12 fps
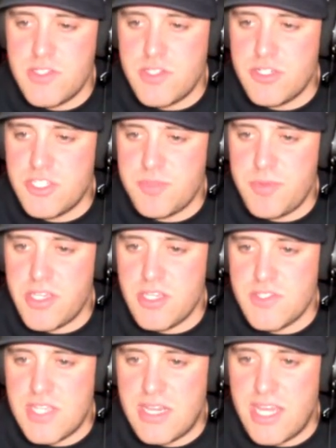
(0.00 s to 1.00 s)
sponsor just
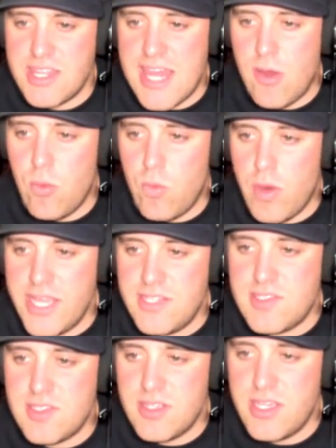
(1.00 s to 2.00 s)
because I like that
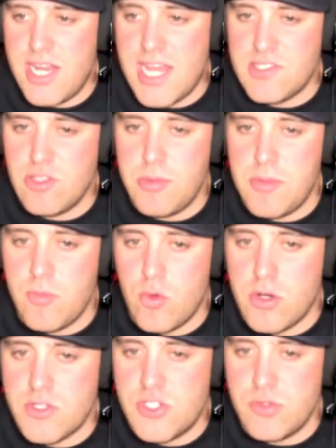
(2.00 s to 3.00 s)
white. It adds a little bit
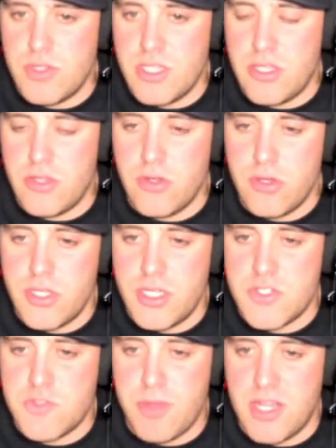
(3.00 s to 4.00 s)
more to the
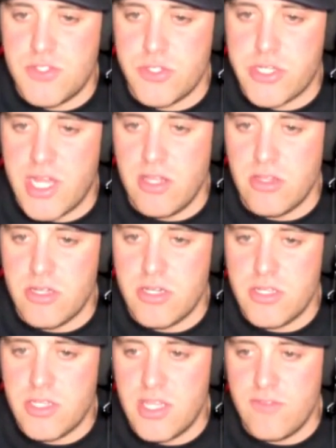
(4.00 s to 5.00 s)
hood sponsor
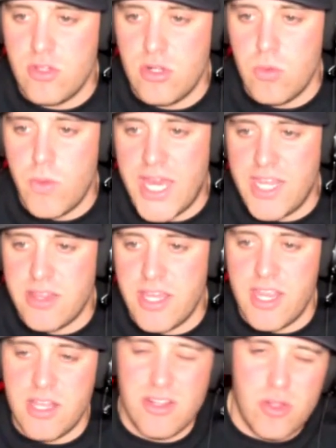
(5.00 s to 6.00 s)
color. Give a little white
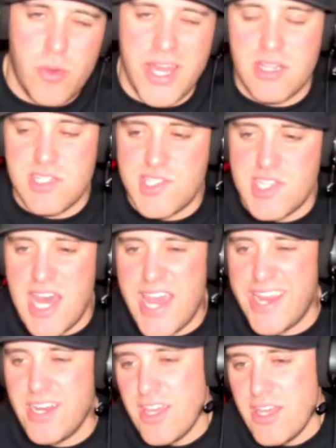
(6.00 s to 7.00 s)
there, a little white on the
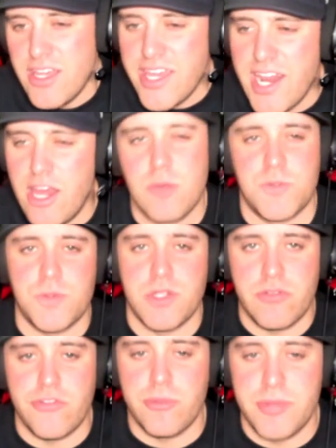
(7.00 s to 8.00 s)
side. Kind of helps
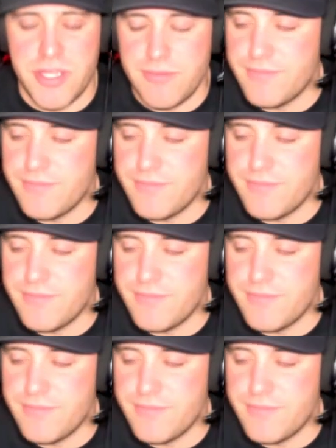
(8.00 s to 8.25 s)
with it a little